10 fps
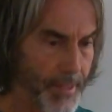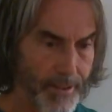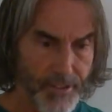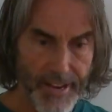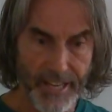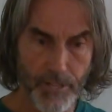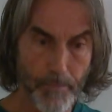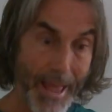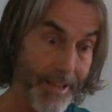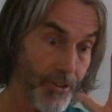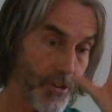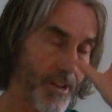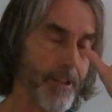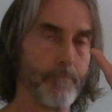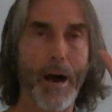There's an
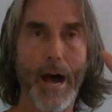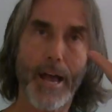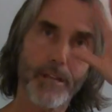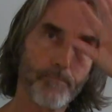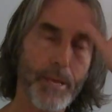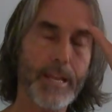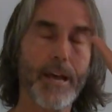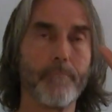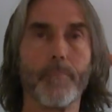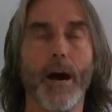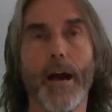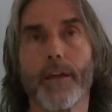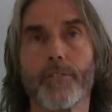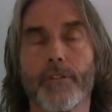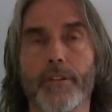expansion in mind, big M
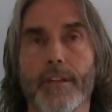mind.